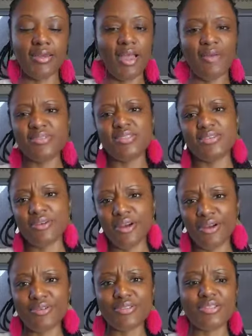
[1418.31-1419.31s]
And I was still
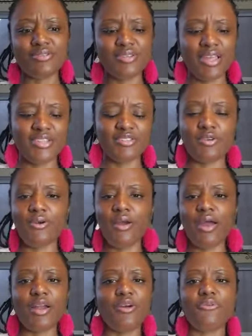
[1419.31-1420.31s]
hurt, still days of
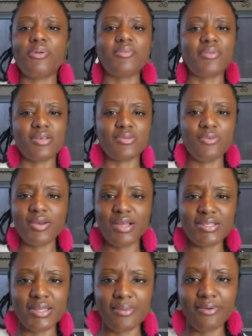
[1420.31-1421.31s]
crying. I don't remember when
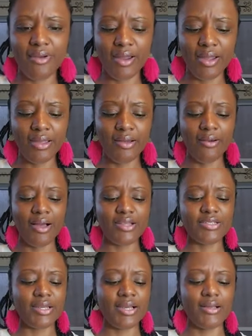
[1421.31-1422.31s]
I stopped crying, y'all.
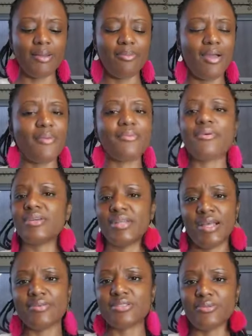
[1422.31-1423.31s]
I, I probably wrote it
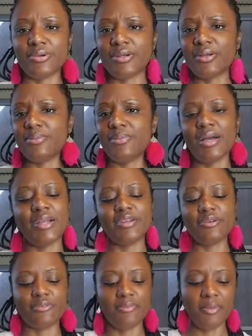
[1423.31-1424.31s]
down somewhere, but I
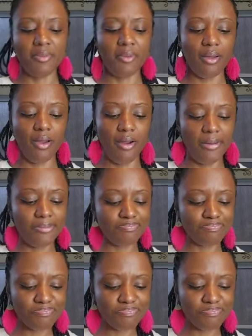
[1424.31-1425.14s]
don't remember by heart.